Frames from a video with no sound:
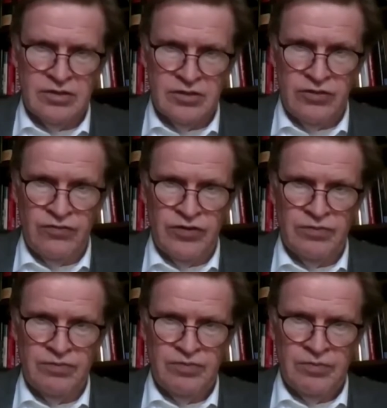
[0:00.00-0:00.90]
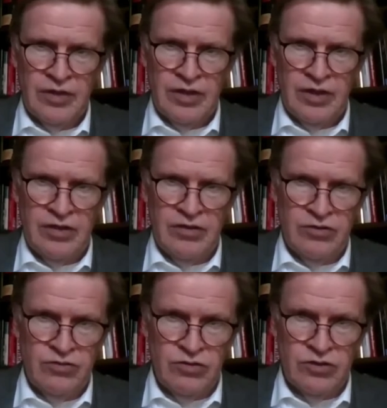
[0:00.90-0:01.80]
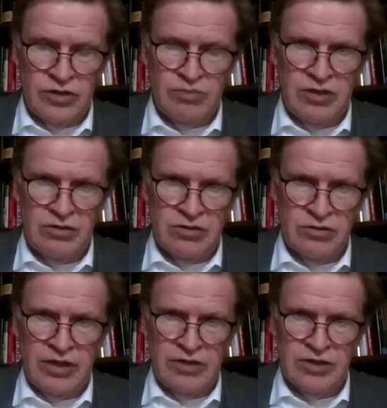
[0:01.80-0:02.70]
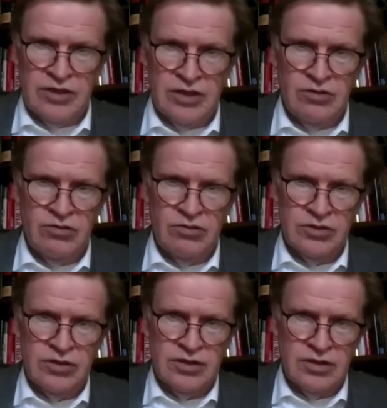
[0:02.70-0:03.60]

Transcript: sovereign, that you couldn't appeal to outside courts.